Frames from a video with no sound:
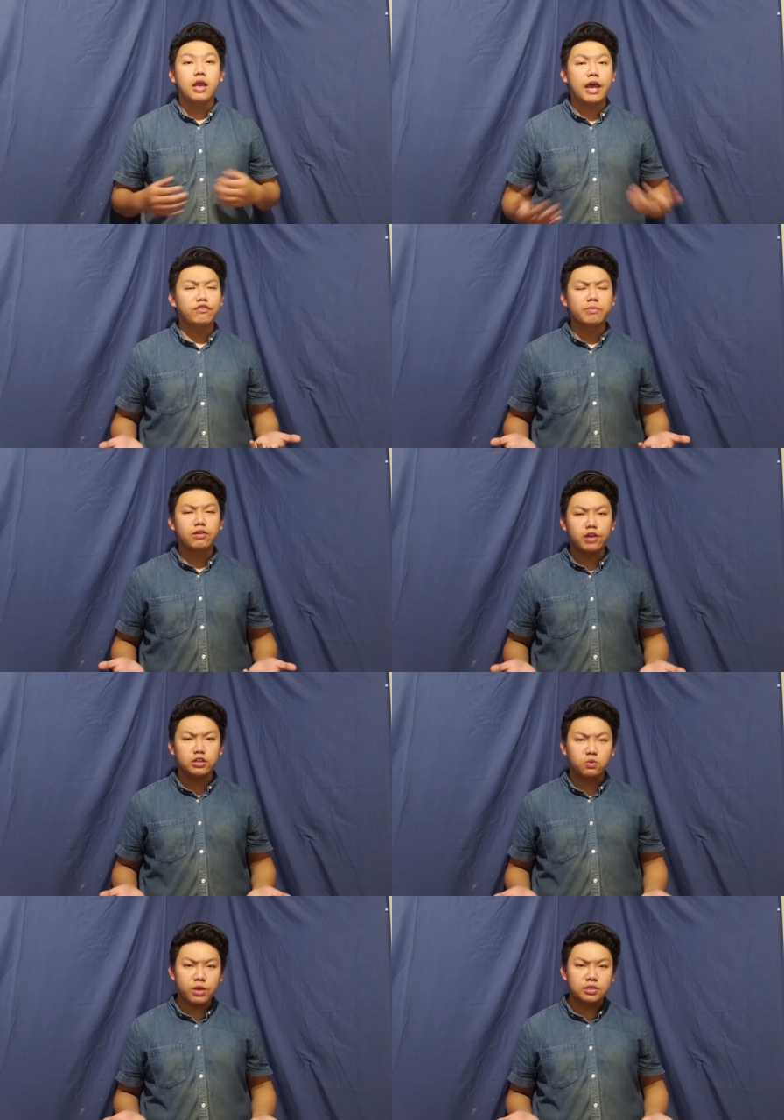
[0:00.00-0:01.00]
After my
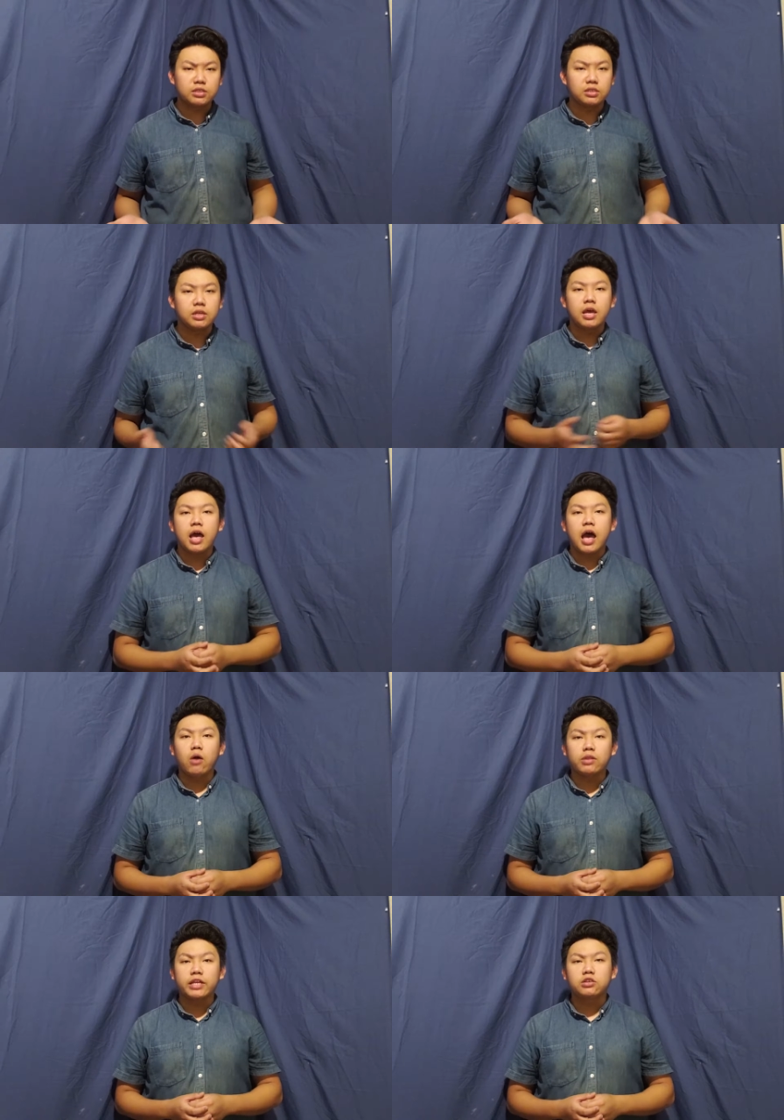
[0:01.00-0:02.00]
graduation, I
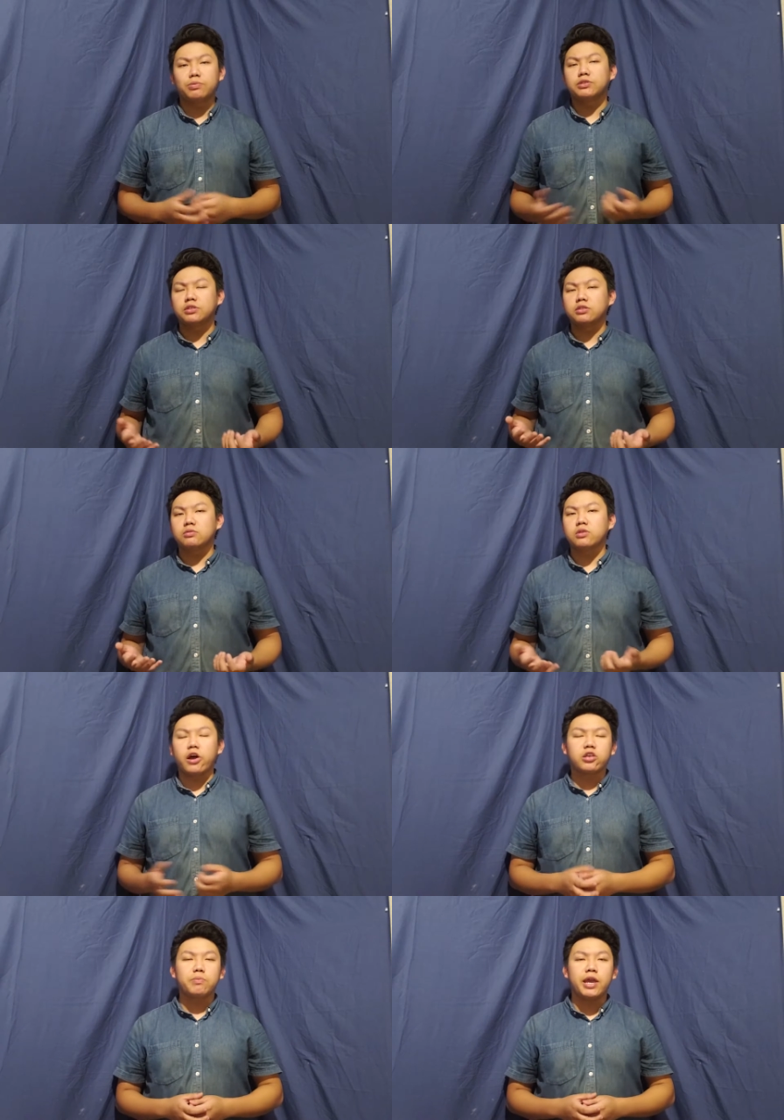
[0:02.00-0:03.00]
would like to pursue the
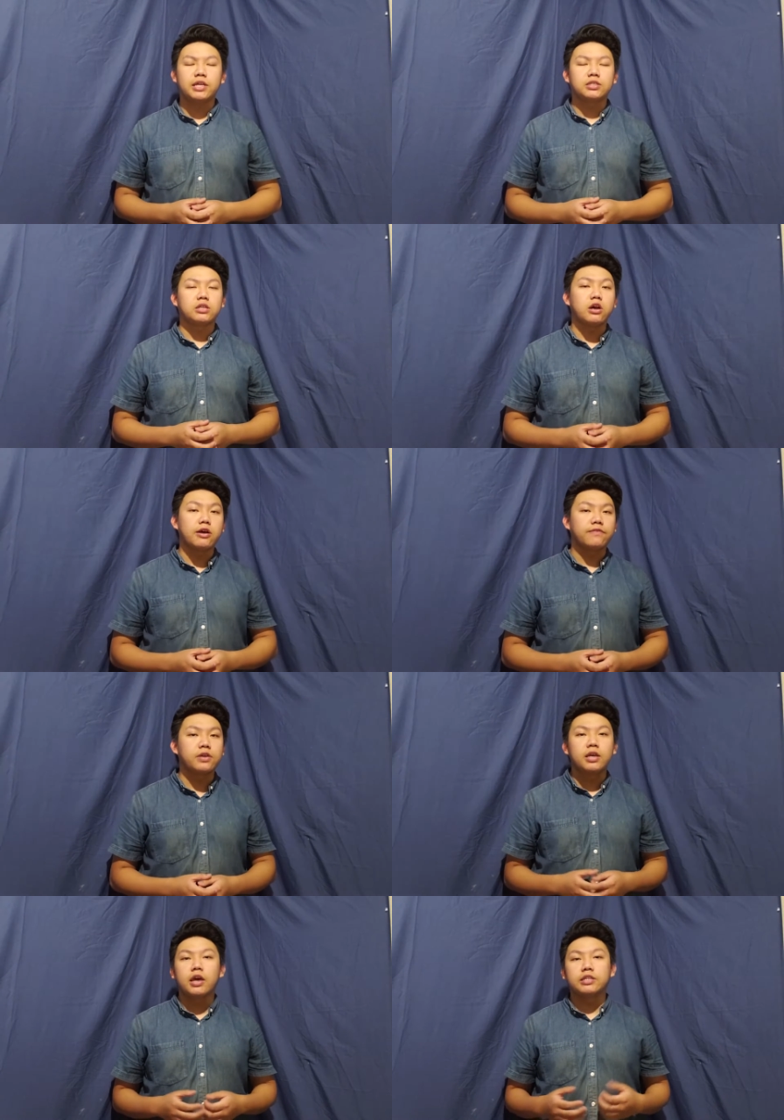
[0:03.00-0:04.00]
occupation of
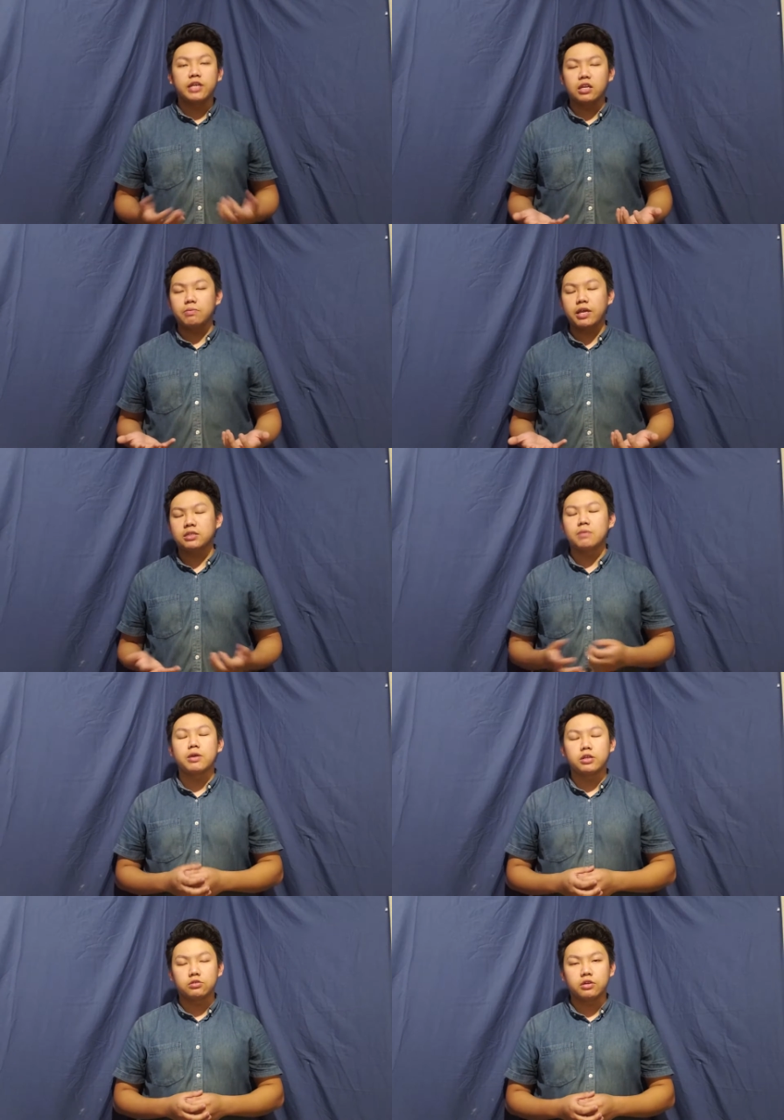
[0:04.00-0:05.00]
a database
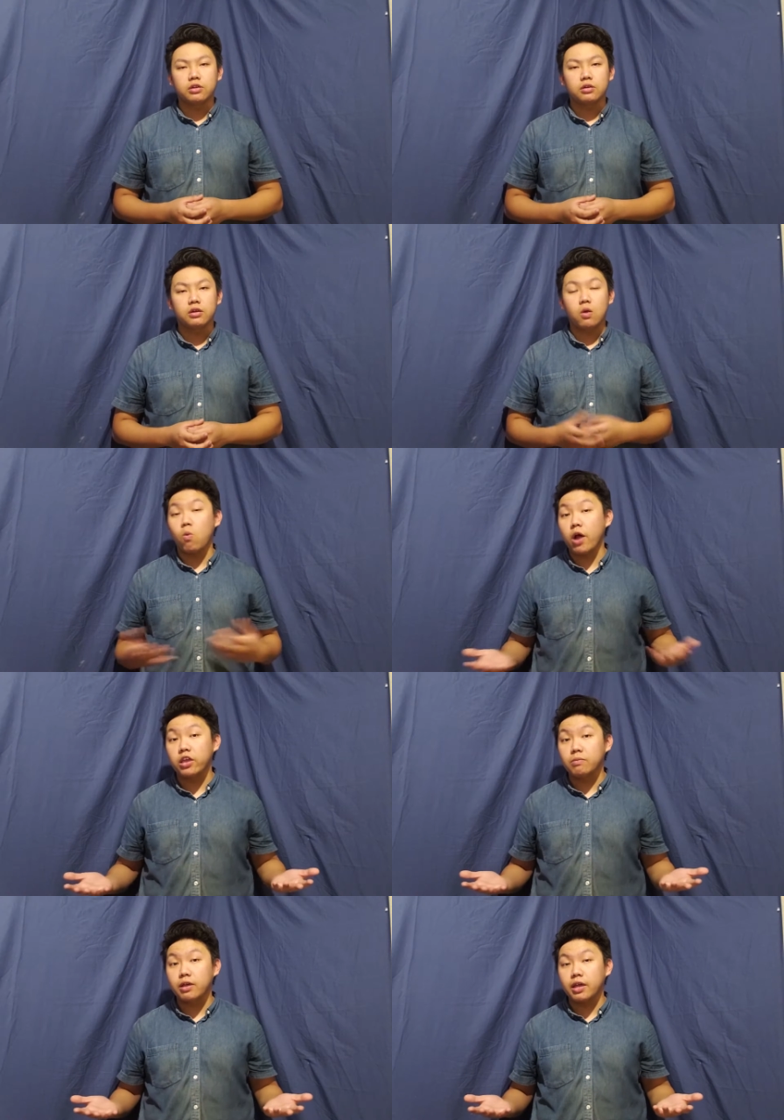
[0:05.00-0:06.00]
administrator. Why,
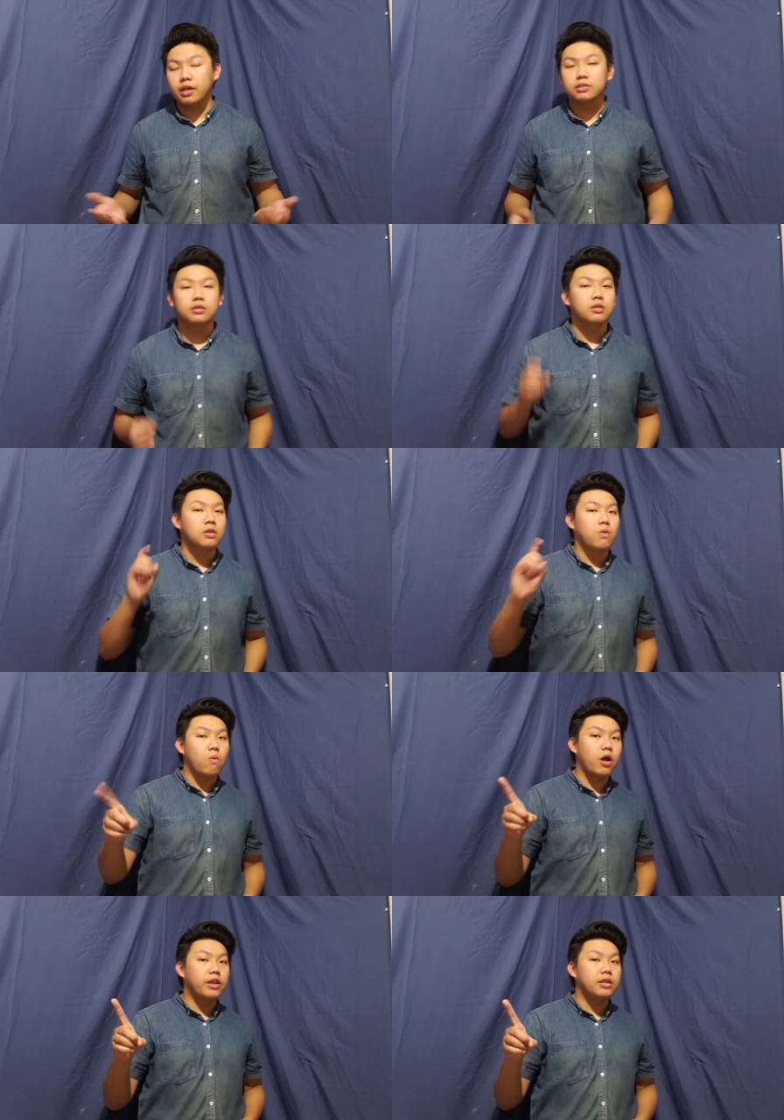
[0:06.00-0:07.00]
you might ask?
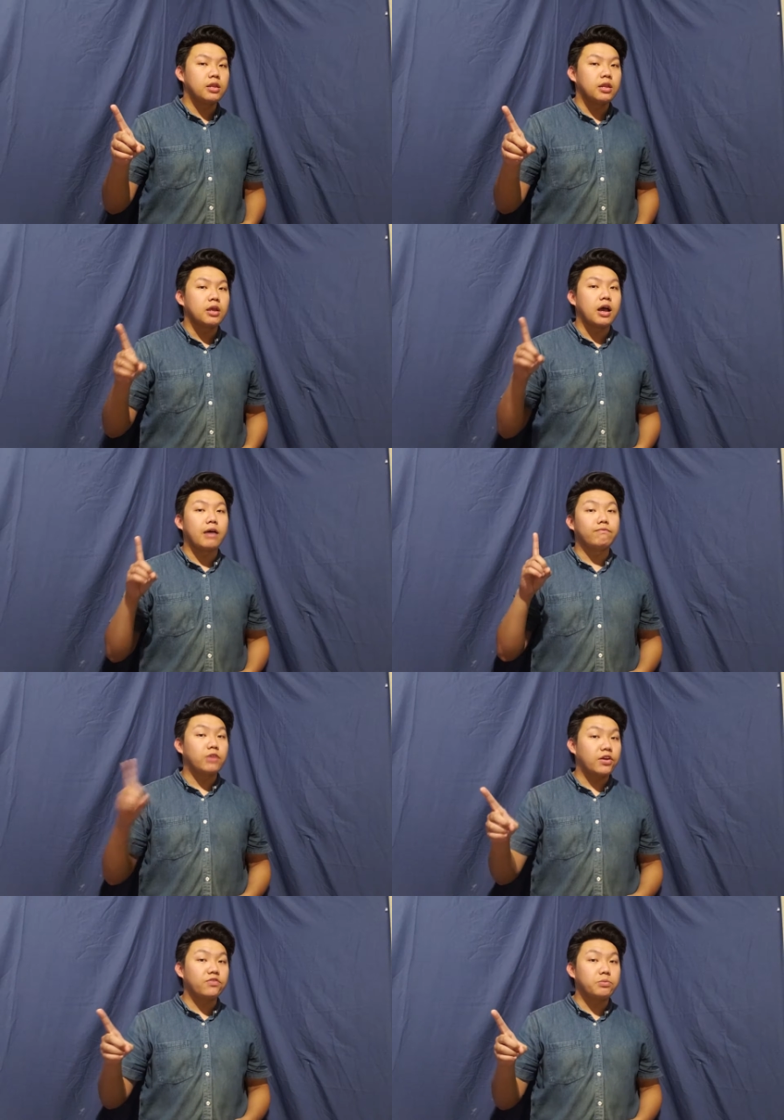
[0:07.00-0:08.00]
1, I'm
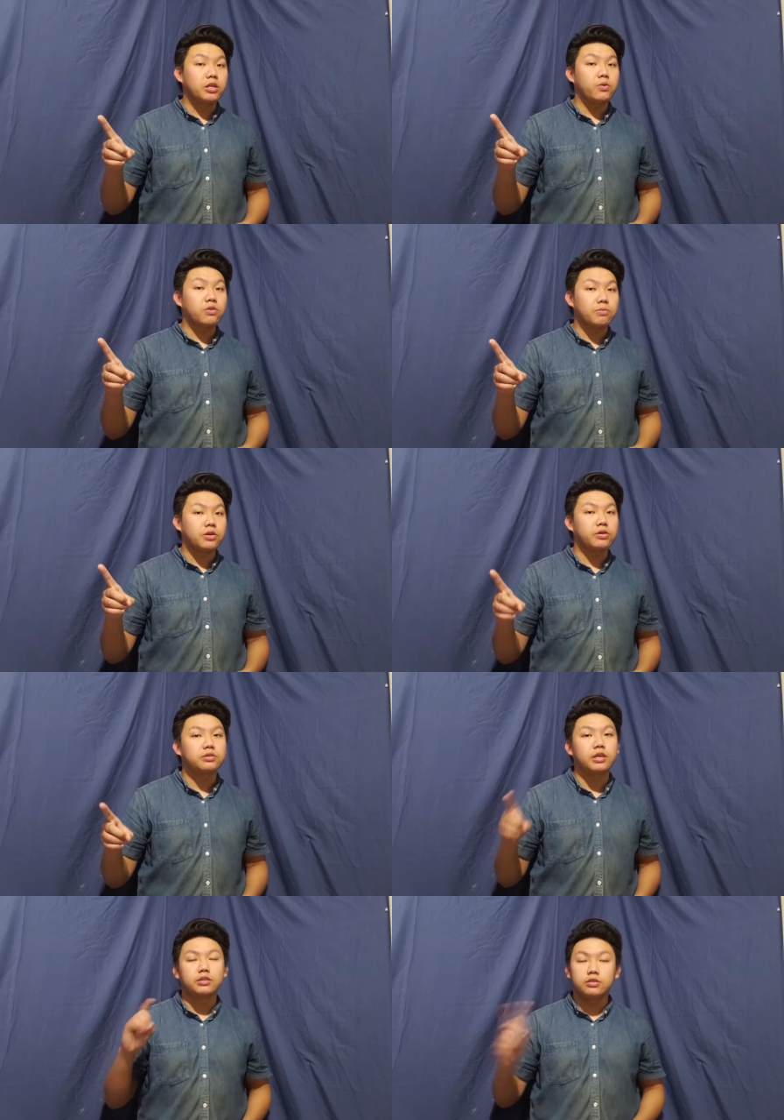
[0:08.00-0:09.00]
very familiar with computers,
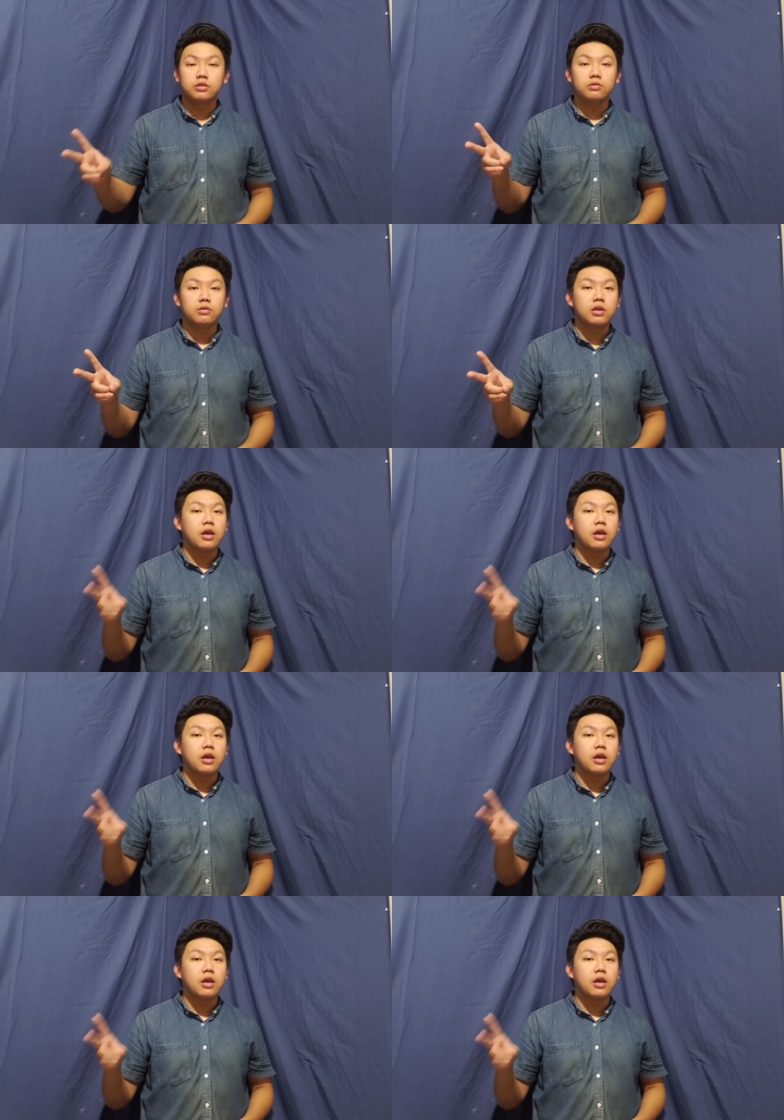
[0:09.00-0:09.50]
and 2,